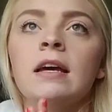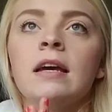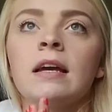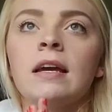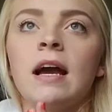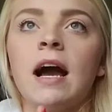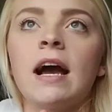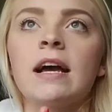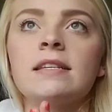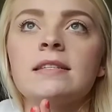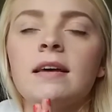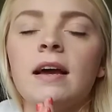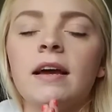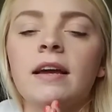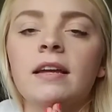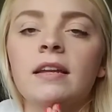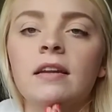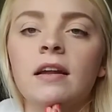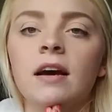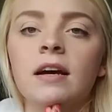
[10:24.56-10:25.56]
Guys, I
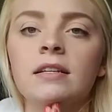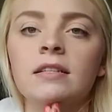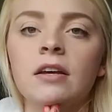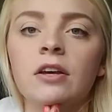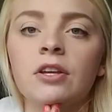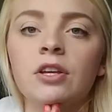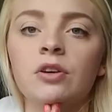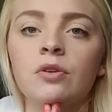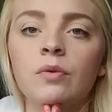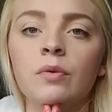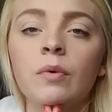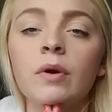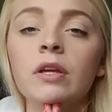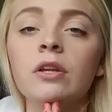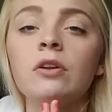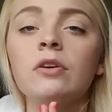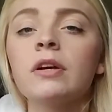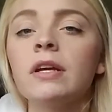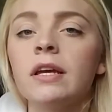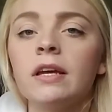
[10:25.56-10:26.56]
cannot tell you, well, you
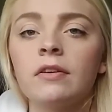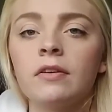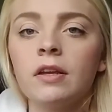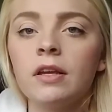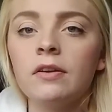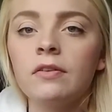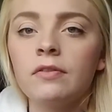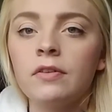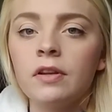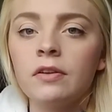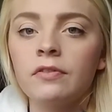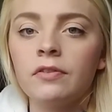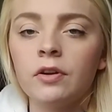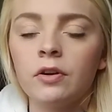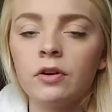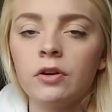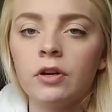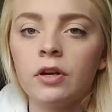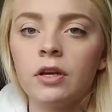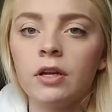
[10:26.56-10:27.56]
know, even if
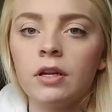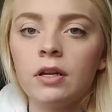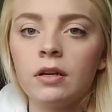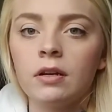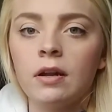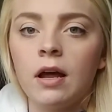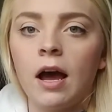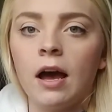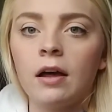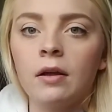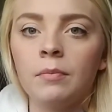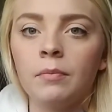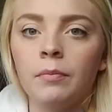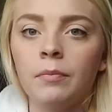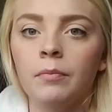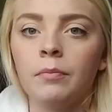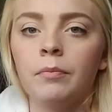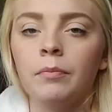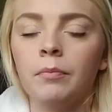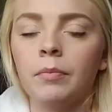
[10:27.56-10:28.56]
you're not a
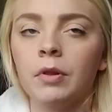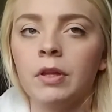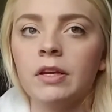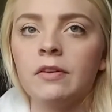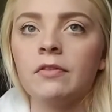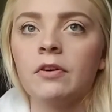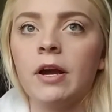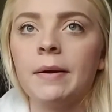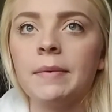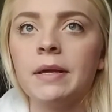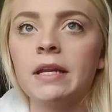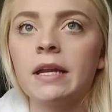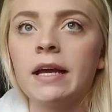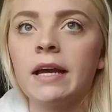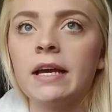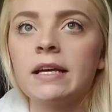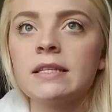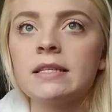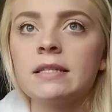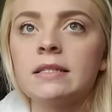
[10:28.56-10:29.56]
believer, I mean, I
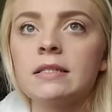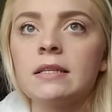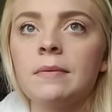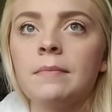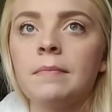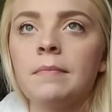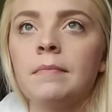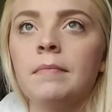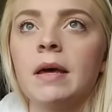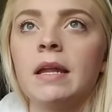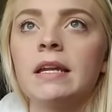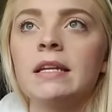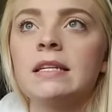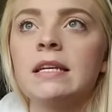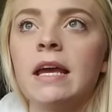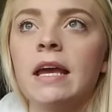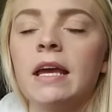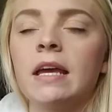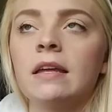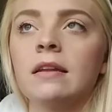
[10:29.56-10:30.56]
guess
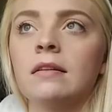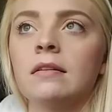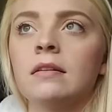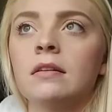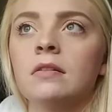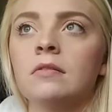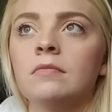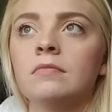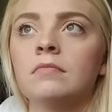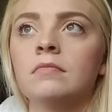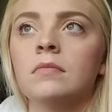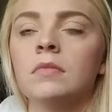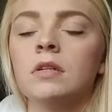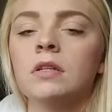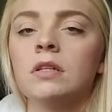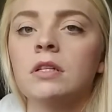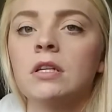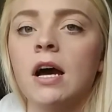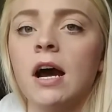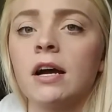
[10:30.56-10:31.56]
meditate,
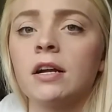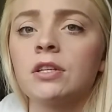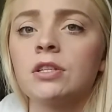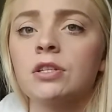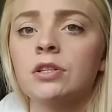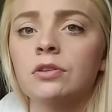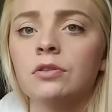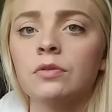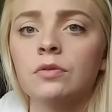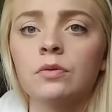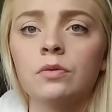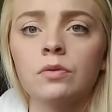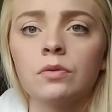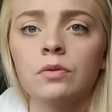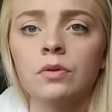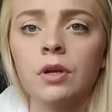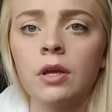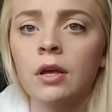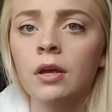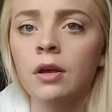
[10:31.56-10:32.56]
talk
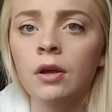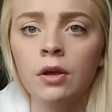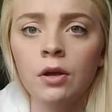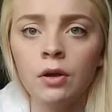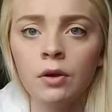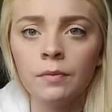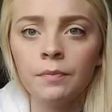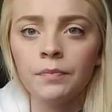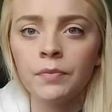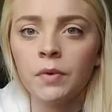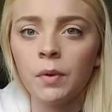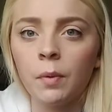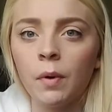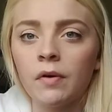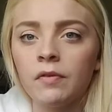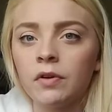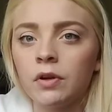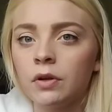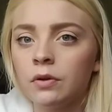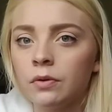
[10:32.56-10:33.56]
to
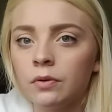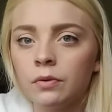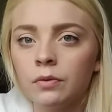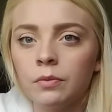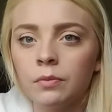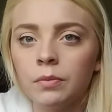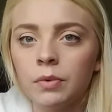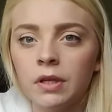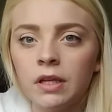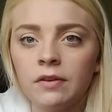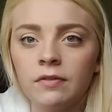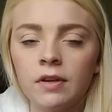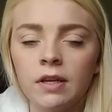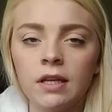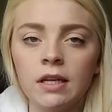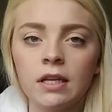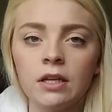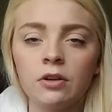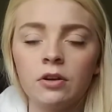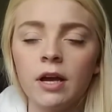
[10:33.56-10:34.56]
whoever you believe
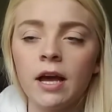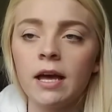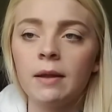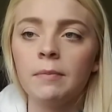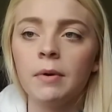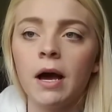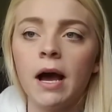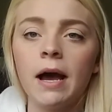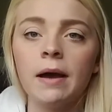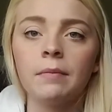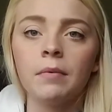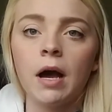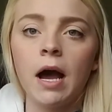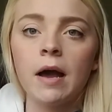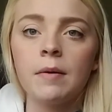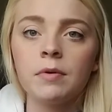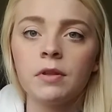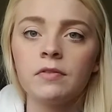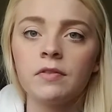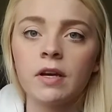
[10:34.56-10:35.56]
in your head, but
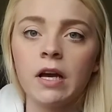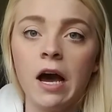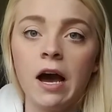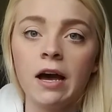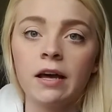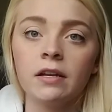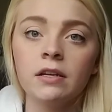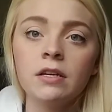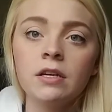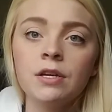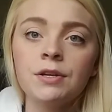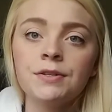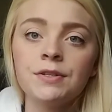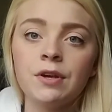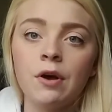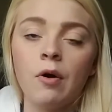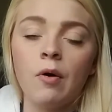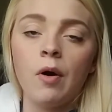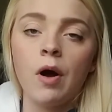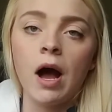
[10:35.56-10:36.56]
I believe in God,
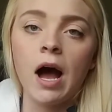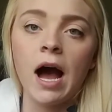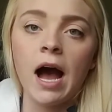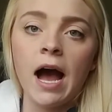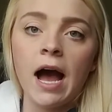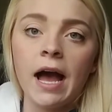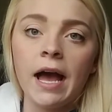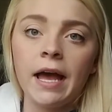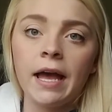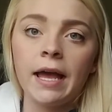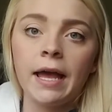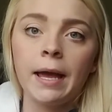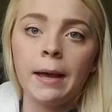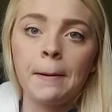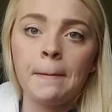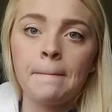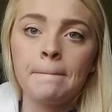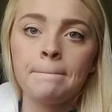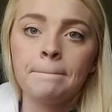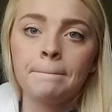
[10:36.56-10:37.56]
so
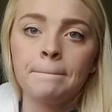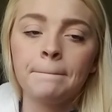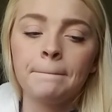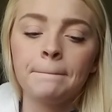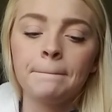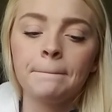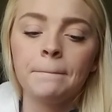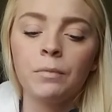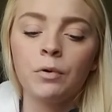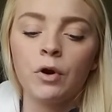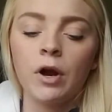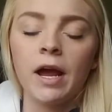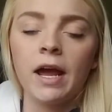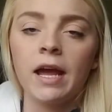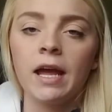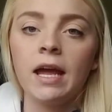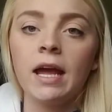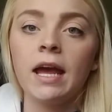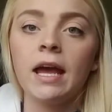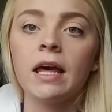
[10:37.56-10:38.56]
I
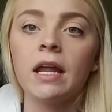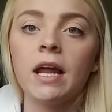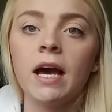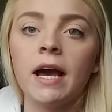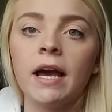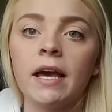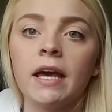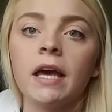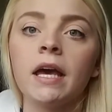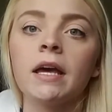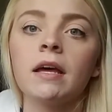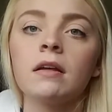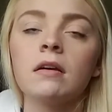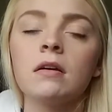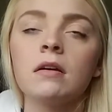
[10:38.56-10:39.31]
pray, and I